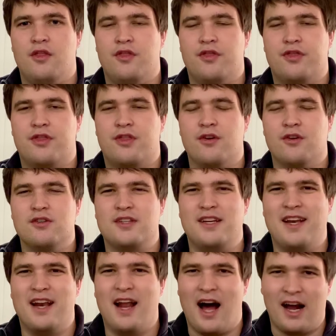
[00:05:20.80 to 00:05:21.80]
there's
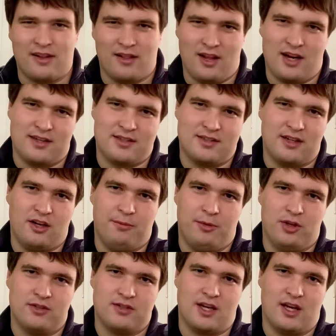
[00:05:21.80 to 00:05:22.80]
not a lot of single malt
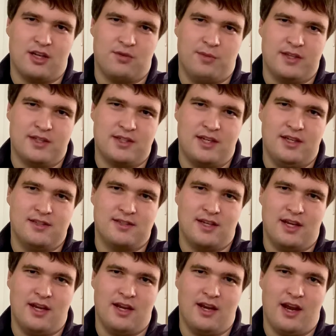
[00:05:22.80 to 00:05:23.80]
Scotch whiskeys
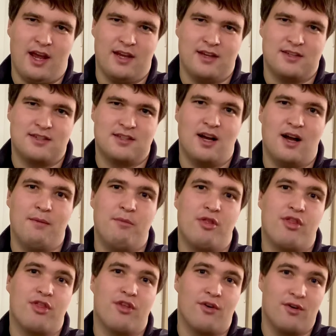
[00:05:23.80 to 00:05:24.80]
in a sub
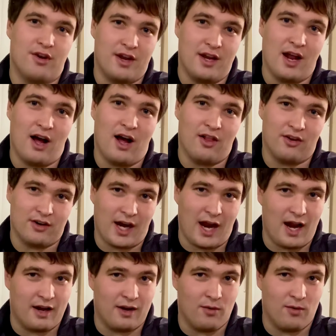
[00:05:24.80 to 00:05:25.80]
$30
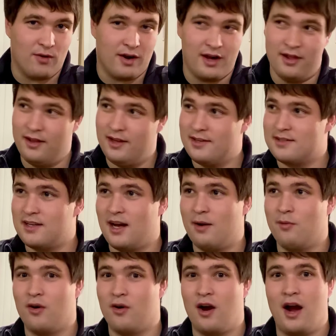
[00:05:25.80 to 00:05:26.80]
category, at least not
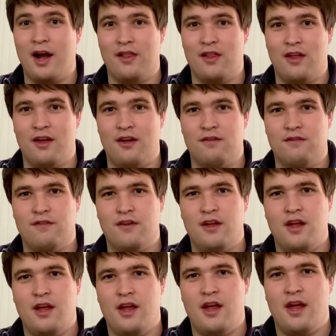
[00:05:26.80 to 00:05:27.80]
where I live.
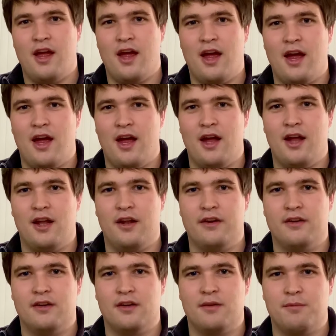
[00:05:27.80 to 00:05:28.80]

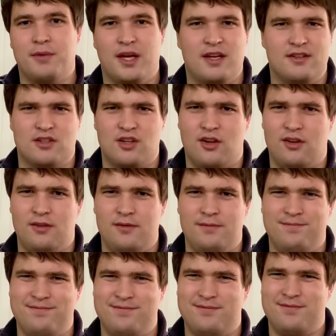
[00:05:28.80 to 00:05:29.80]
And because,
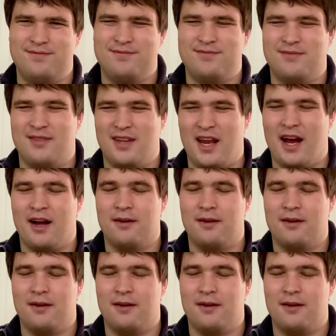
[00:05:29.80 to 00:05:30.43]
yeah.